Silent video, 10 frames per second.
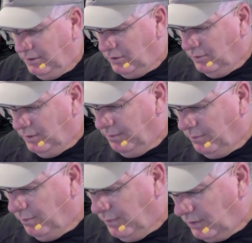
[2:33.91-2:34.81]
So a
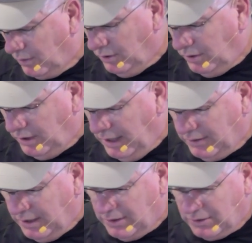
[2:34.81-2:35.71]
good chance
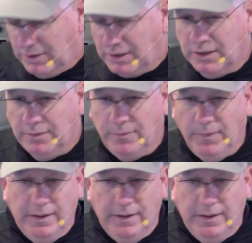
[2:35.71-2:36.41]
that it's going to come